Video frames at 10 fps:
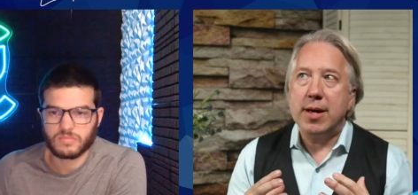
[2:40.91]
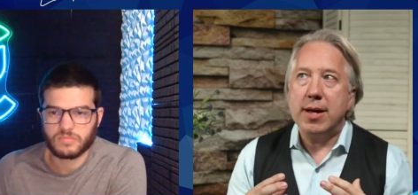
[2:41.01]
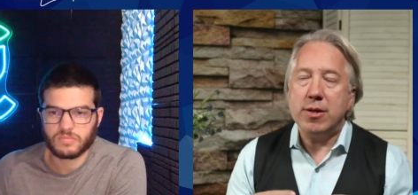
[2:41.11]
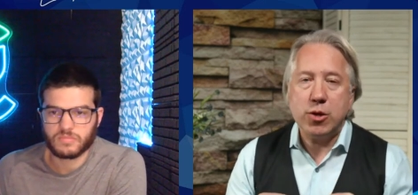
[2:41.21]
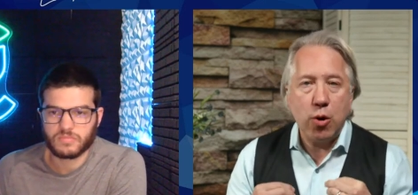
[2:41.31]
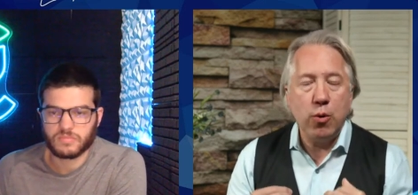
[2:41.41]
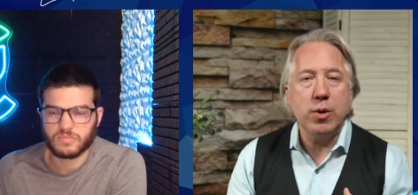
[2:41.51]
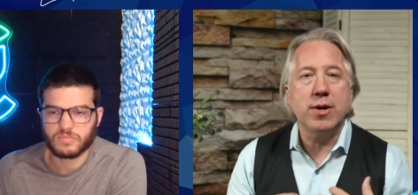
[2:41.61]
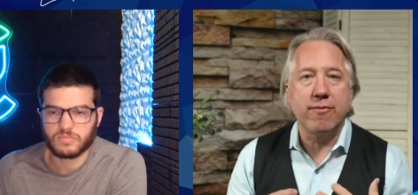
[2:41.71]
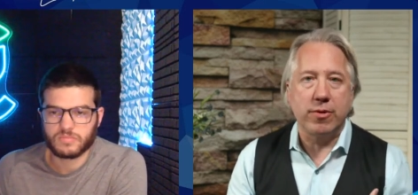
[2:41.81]

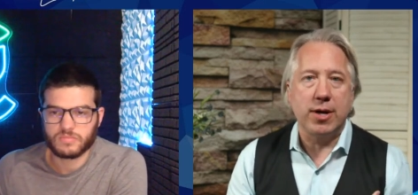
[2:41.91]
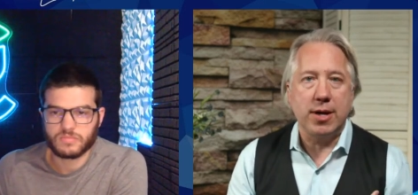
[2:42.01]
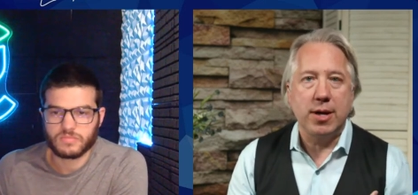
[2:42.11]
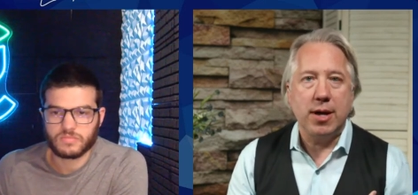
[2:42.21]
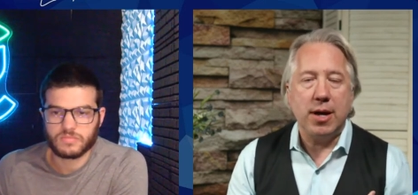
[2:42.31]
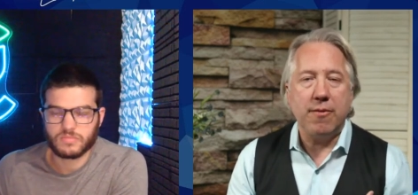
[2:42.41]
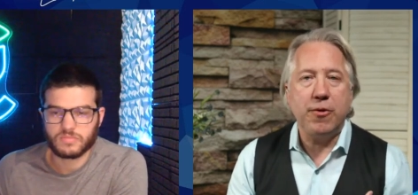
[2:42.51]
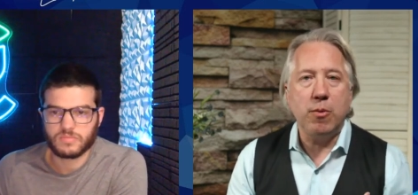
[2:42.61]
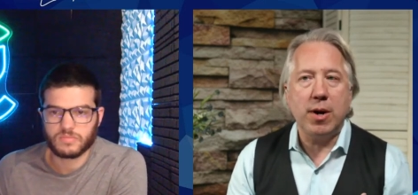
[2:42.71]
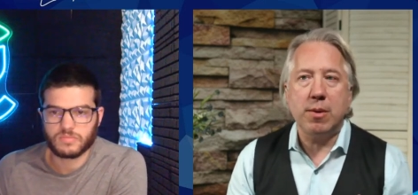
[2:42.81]
Speaker 1: intuitively, if
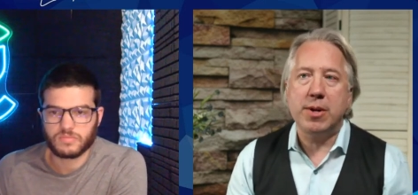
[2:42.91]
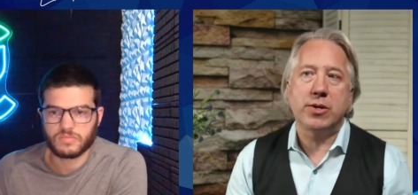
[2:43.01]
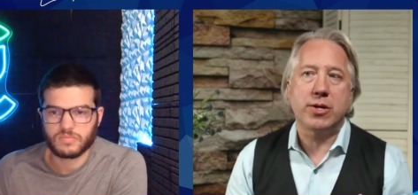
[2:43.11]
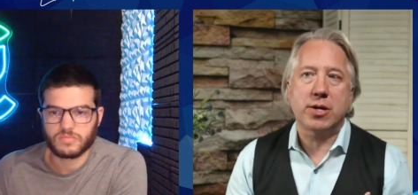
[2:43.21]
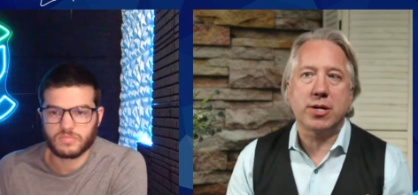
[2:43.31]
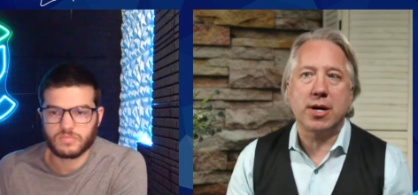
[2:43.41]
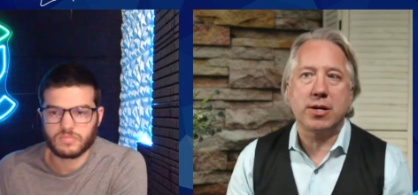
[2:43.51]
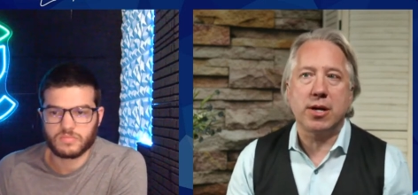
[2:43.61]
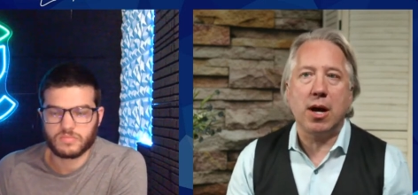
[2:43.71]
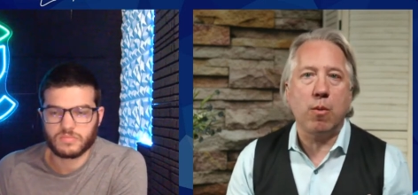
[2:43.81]
you want to be a
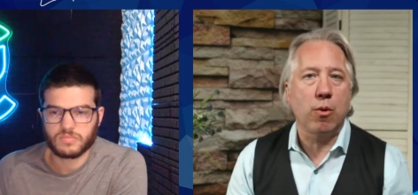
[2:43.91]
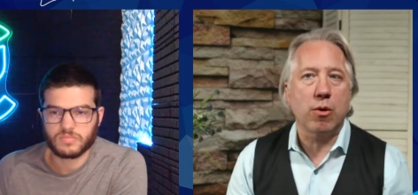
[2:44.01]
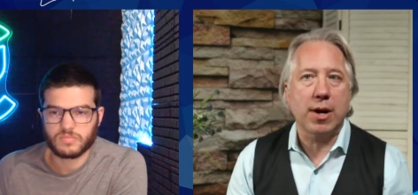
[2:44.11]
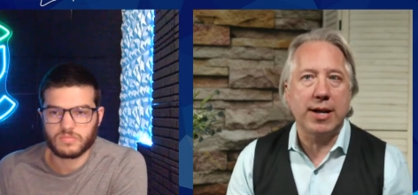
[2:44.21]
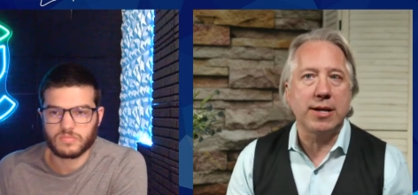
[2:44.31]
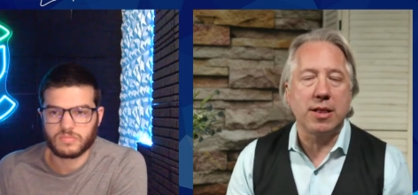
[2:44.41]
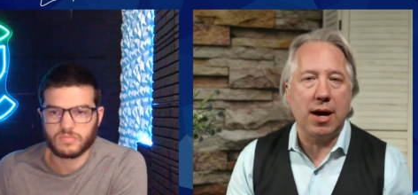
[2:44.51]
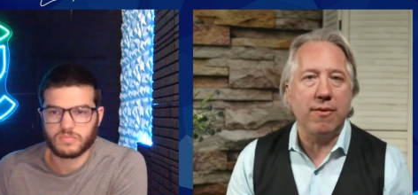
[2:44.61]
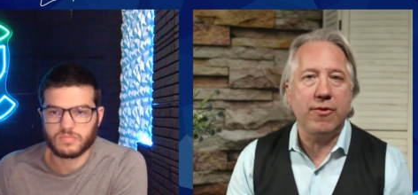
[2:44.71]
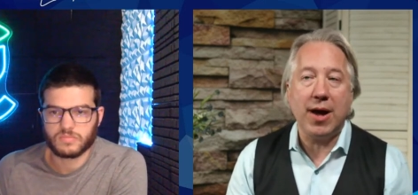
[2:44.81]
success at work and in
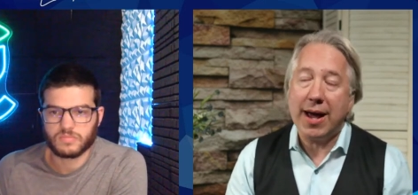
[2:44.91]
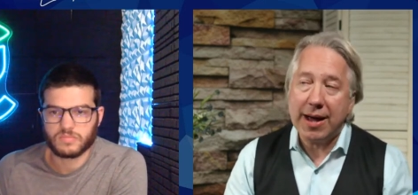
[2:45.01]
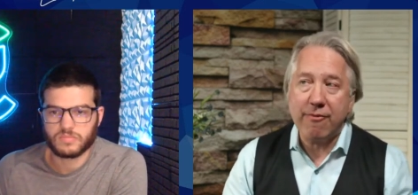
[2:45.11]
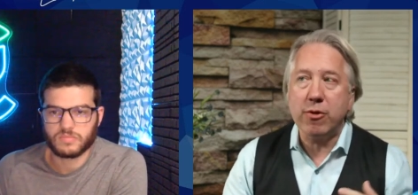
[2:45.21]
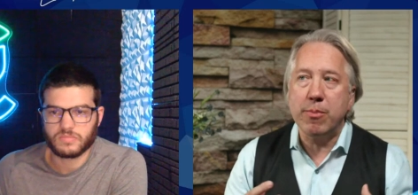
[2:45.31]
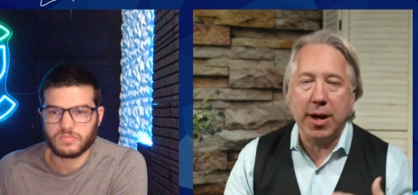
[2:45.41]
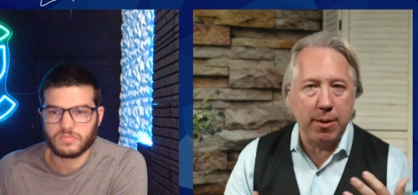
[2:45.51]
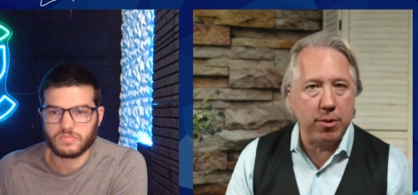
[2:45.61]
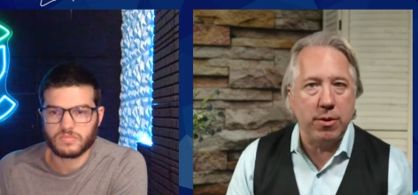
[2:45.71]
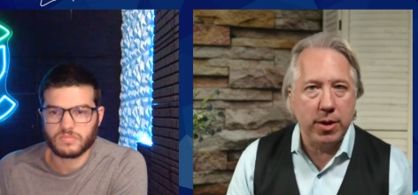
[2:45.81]
life, you have to be
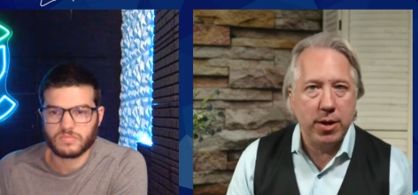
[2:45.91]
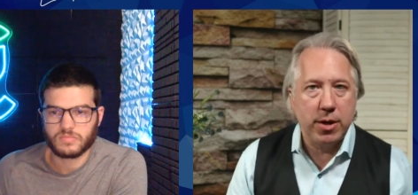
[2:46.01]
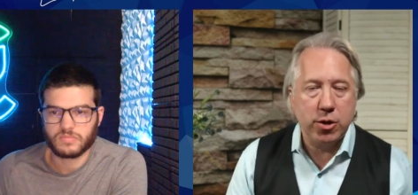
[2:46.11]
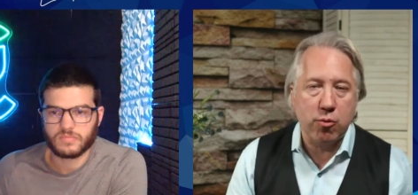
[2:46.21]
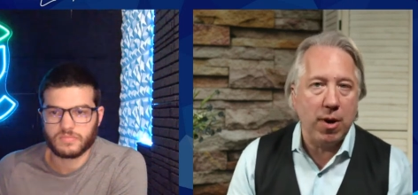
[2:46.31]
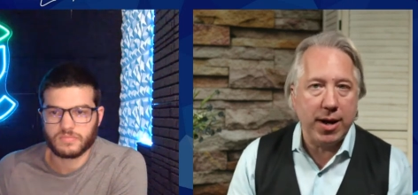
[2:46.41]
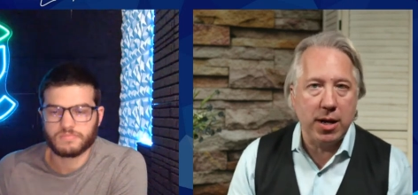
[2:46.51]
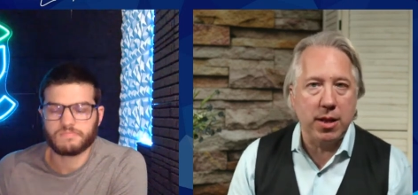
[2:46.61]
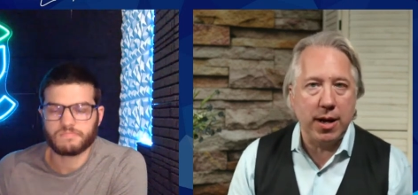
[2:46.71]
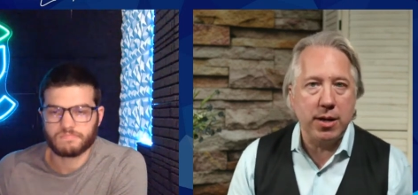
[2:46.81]
able to
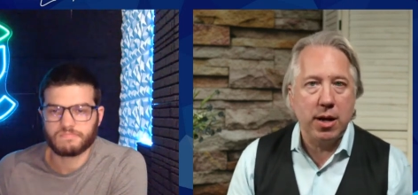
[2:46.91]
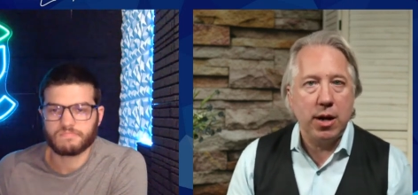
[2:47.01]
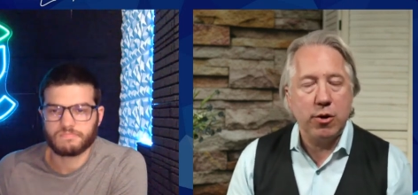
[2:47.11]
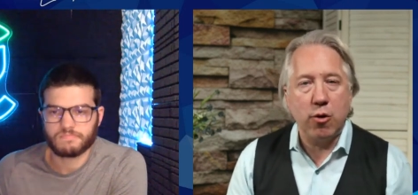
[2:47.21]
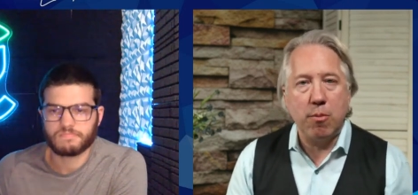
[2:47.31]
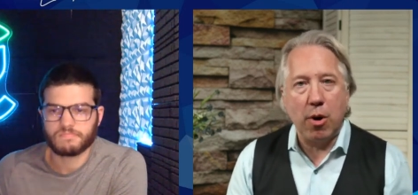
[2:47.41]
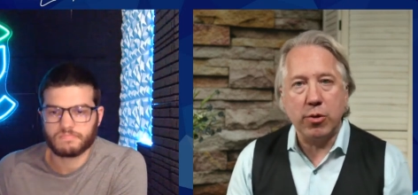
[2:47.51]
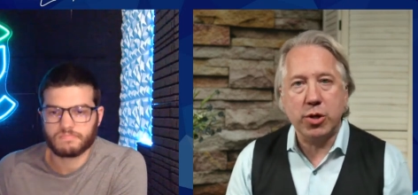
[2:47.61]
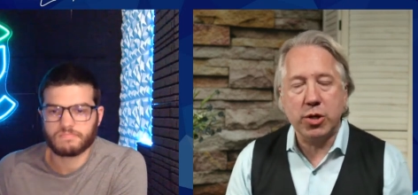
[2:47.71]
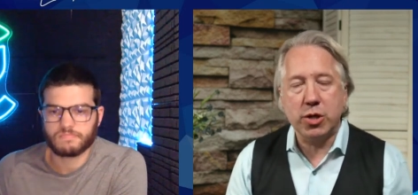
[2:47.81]
regulate your
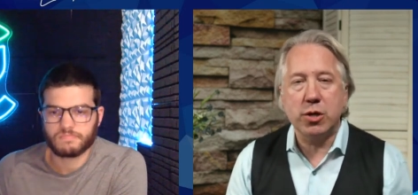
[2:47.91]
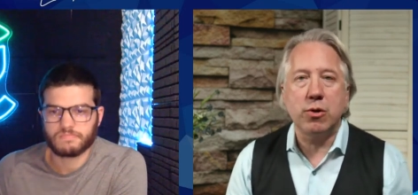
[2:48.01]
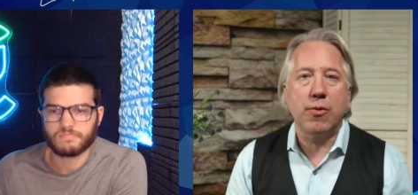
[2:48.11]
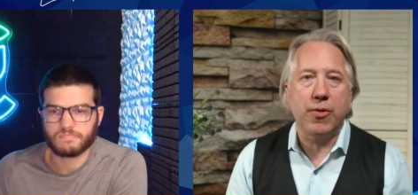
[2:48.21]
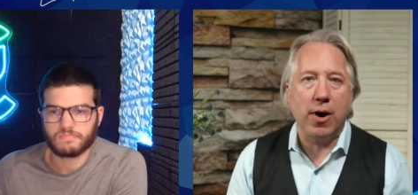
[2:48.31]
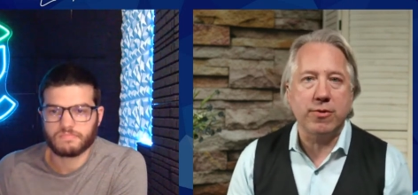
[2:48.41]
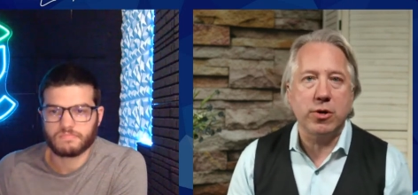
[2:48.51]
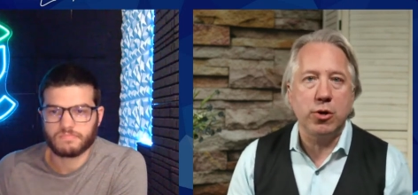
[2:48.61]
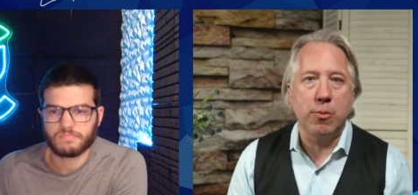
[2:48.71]
emotions and your thoughts and your